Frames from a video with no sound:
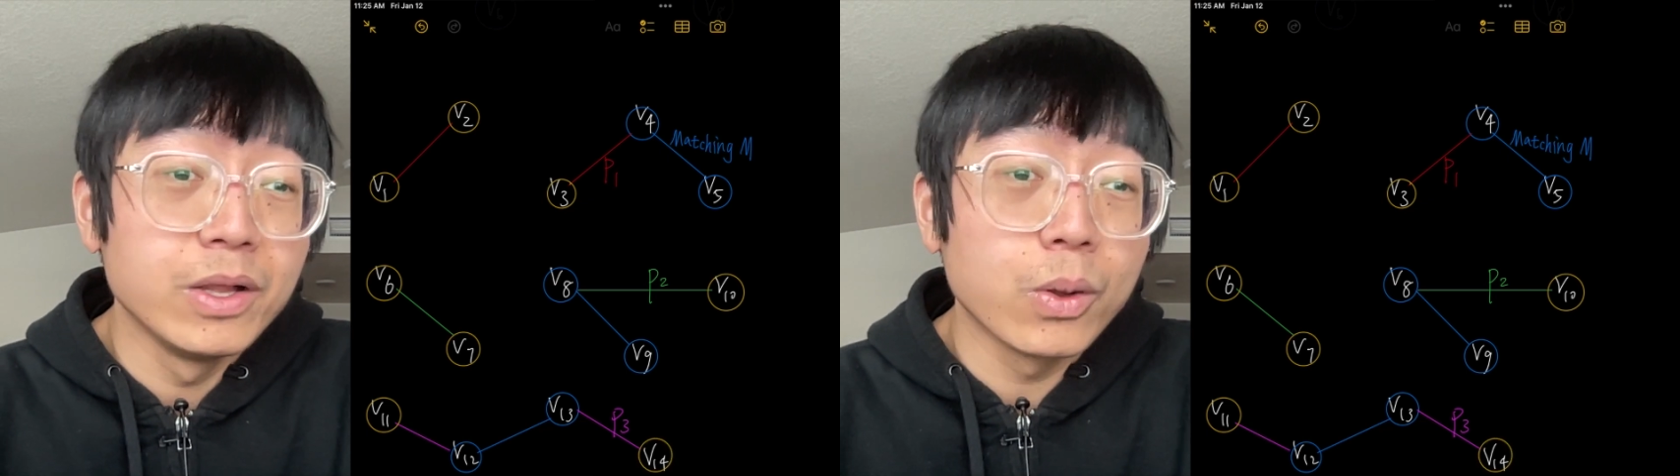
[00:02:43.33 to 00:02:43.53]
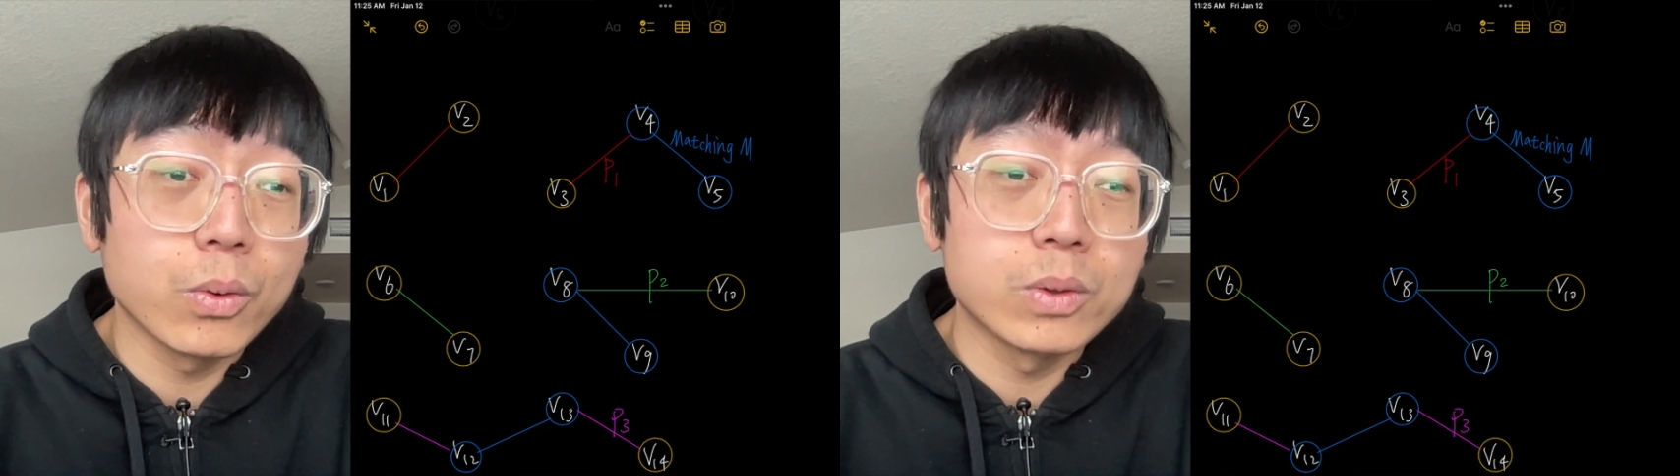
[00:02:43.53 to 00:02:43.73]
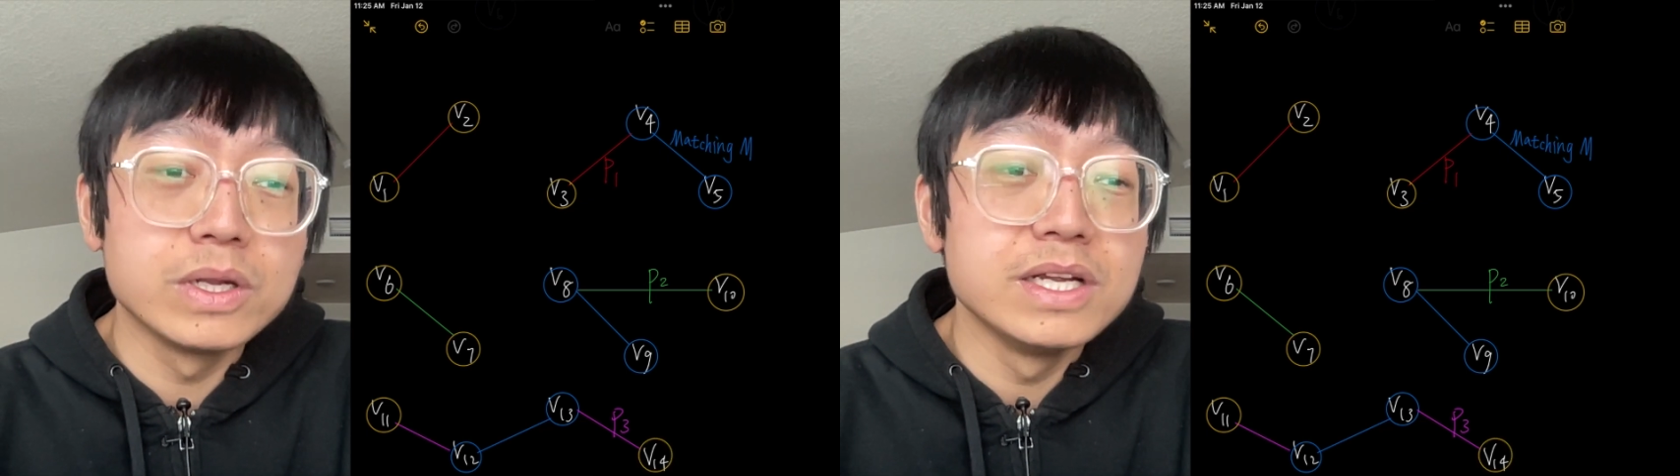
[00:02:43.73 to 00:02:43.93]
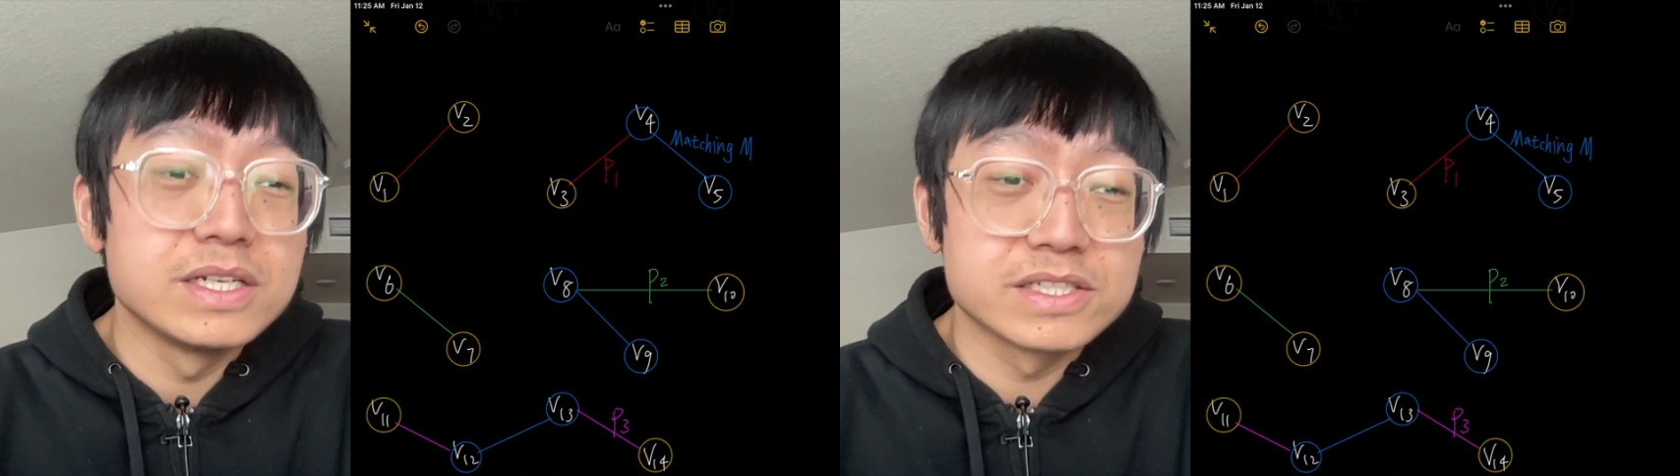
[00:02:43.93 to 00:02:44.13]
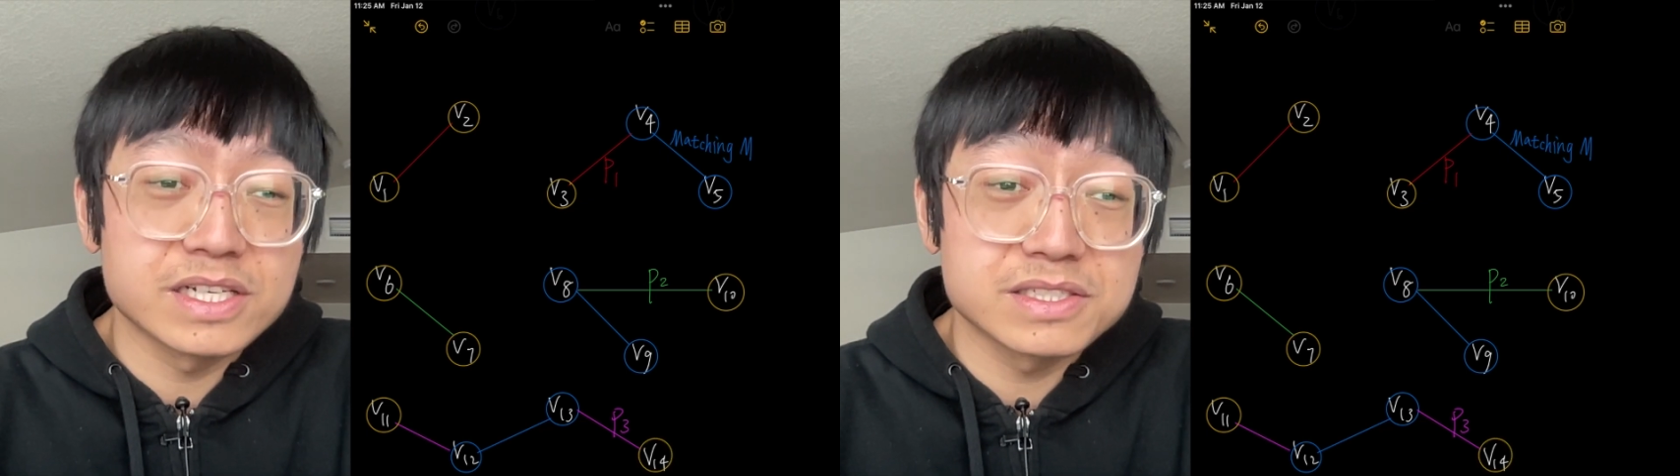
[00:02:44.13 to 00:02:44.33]
or
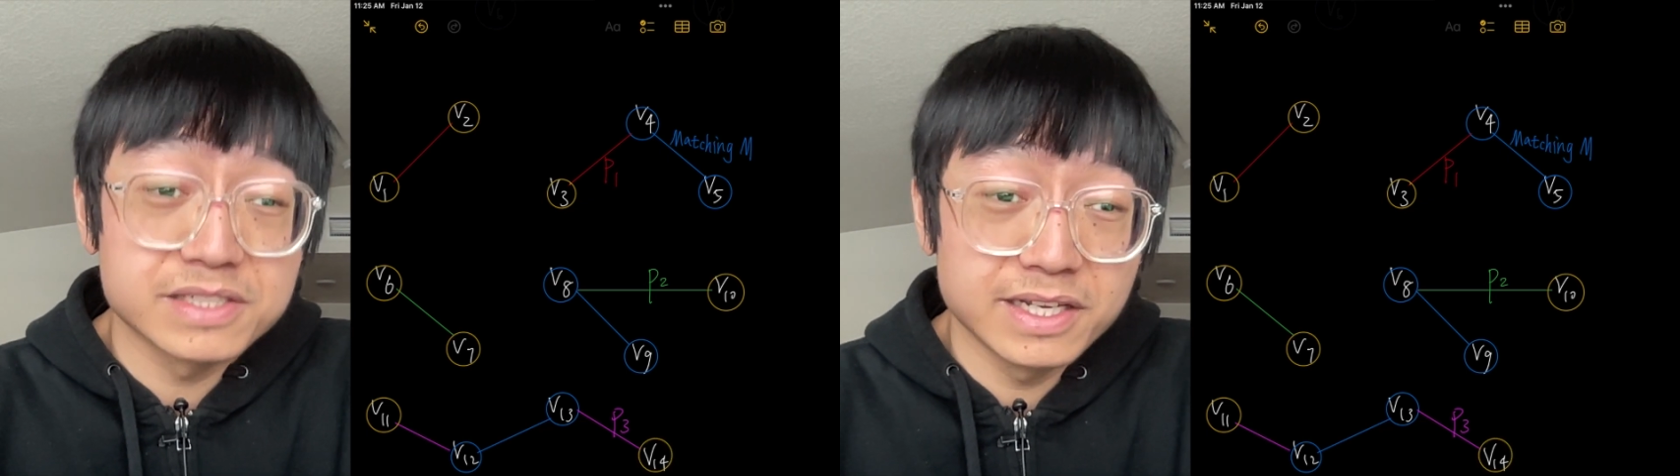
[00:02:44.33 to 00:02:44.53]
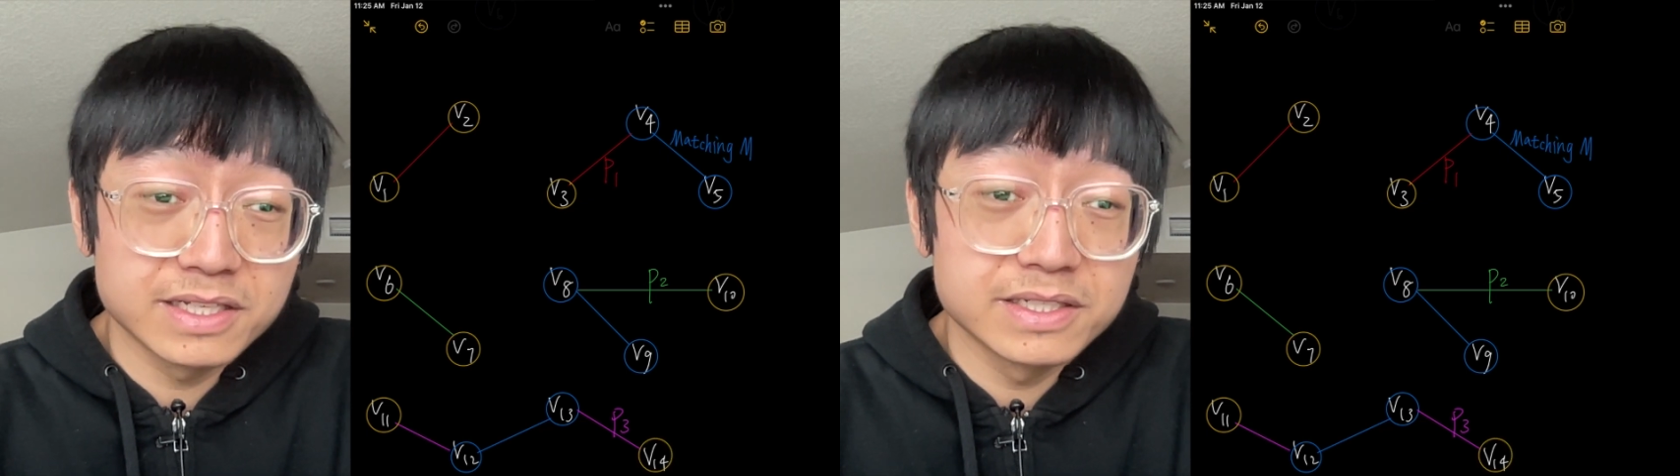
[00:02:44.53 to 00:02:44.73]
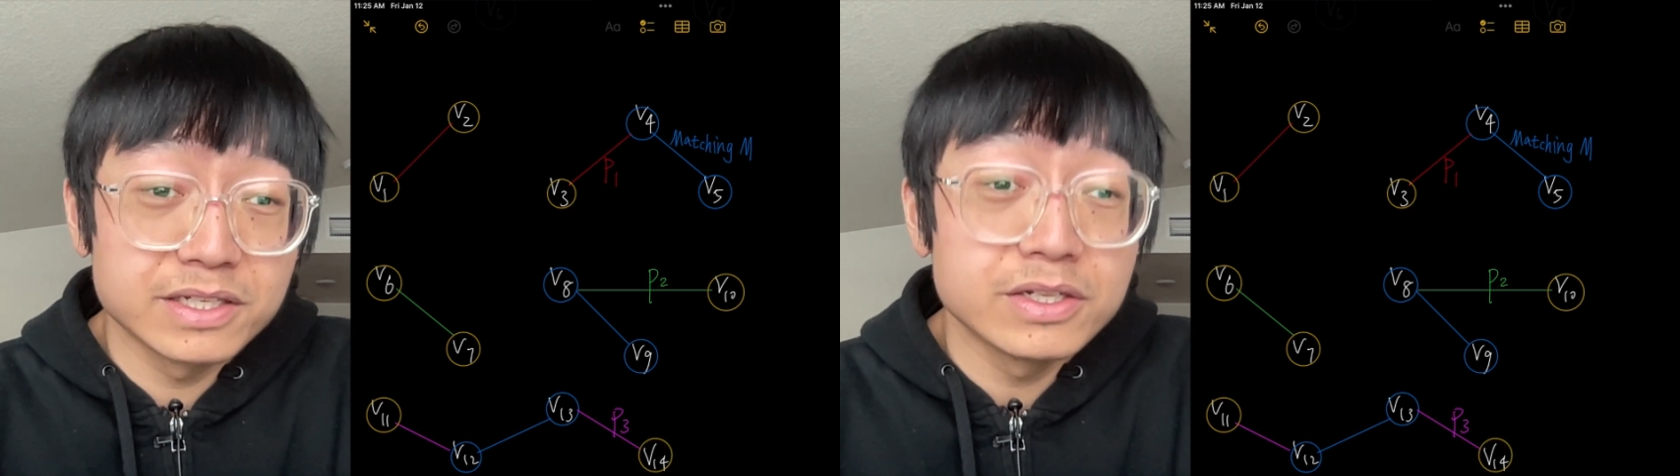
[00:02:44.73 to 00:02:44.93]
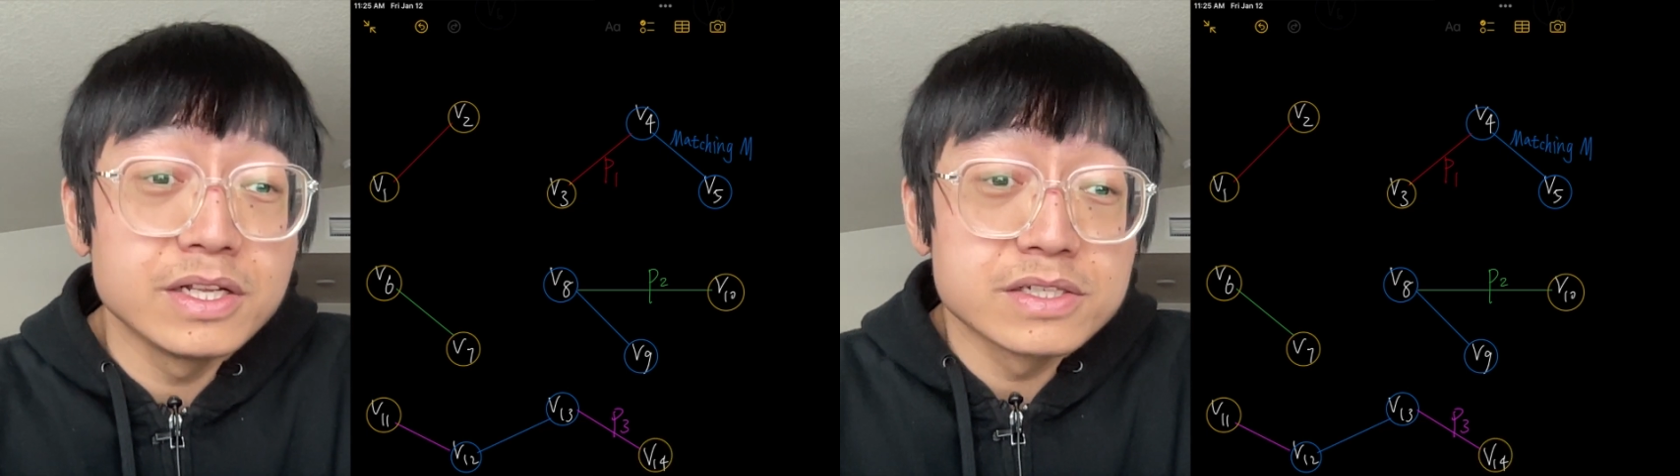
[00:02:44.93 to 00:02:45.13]
just take the